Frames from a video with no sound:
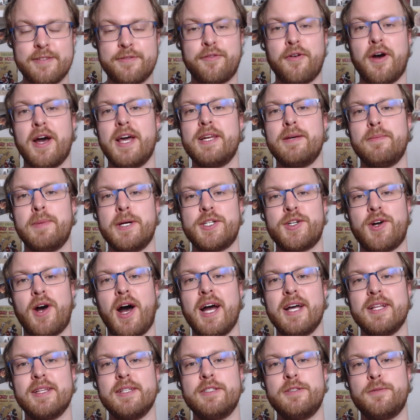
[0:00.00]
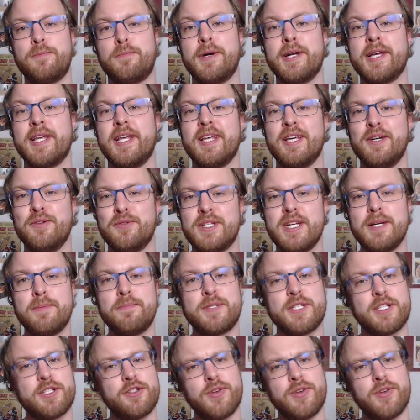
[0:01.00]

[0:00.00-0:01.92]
for Animator Island, bringing you tips,